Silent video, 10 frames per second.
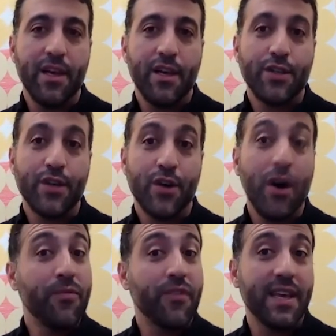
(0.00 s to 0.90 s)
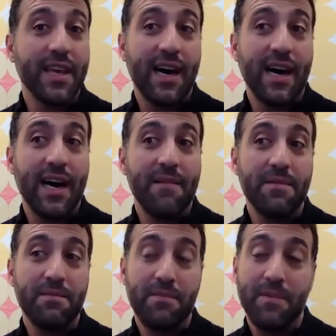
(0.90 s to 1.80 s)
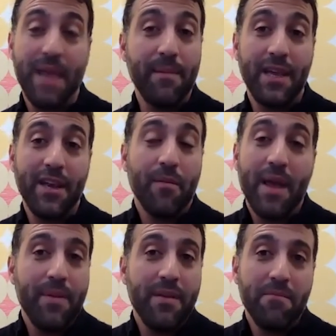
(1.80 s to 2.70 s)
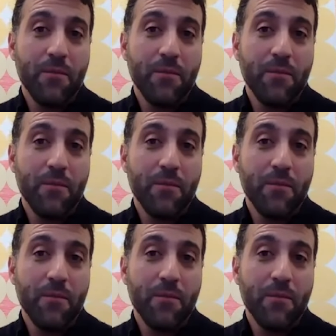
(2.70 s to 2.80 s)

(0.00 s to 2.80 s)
So hopefully, maybe